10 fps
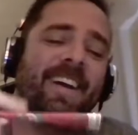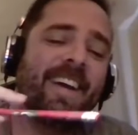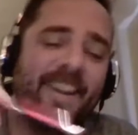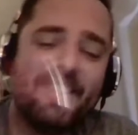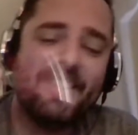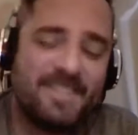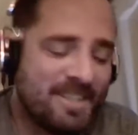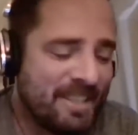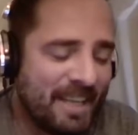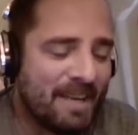And I was
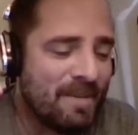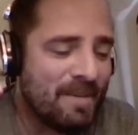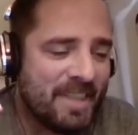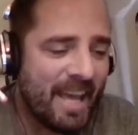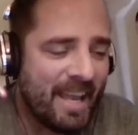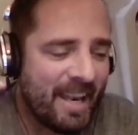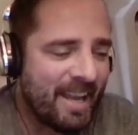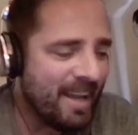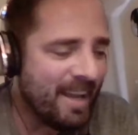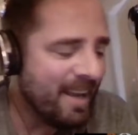just thinking about that.
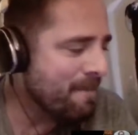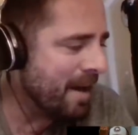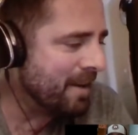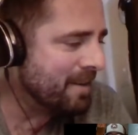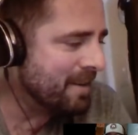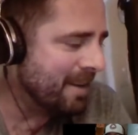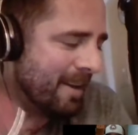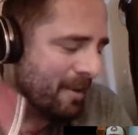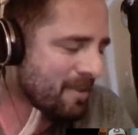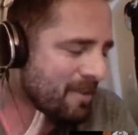
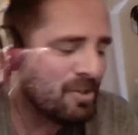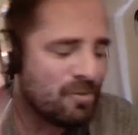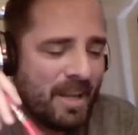Just